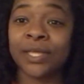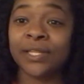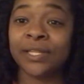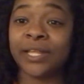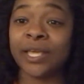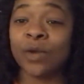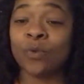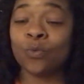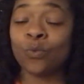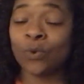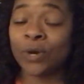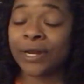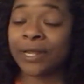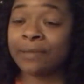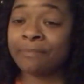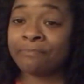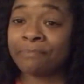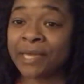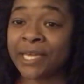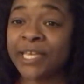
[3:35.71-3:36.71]
that what
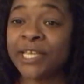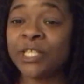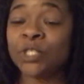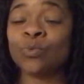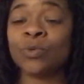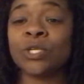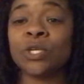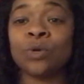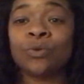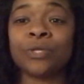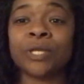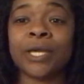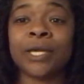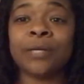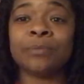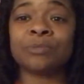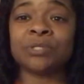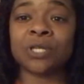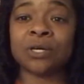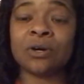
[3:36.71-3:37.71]
it means when your
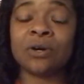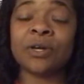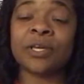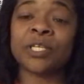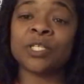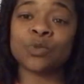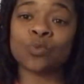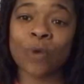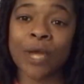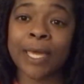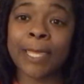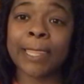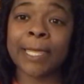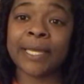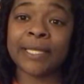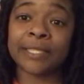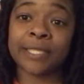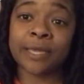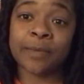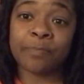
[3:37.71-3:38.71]
damn tongue is white
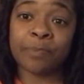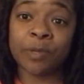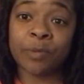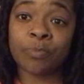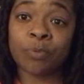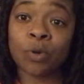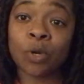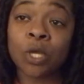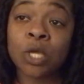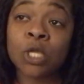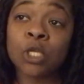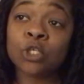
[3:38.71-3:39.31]
like that, people.